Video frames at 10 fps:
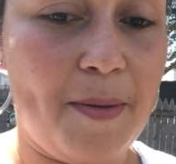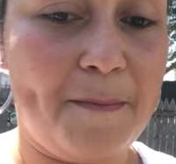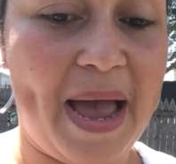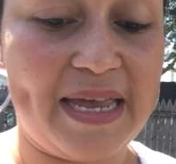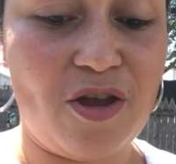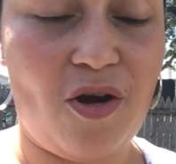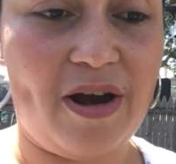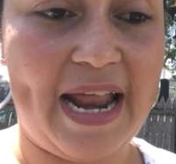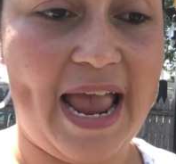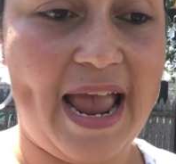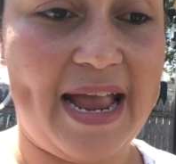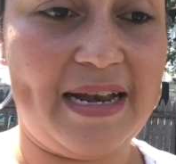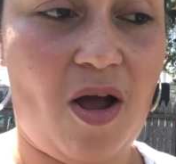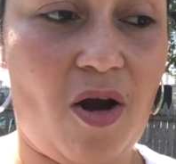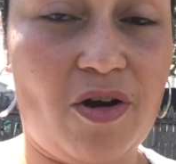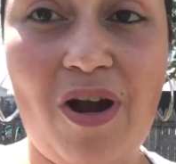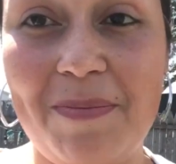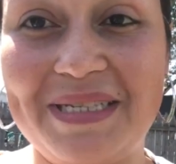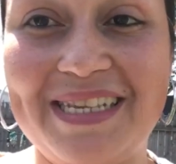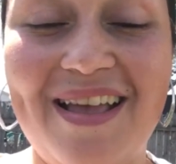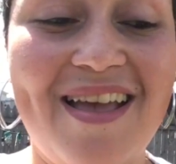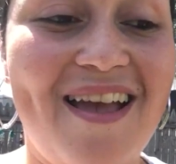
backyard and our crops,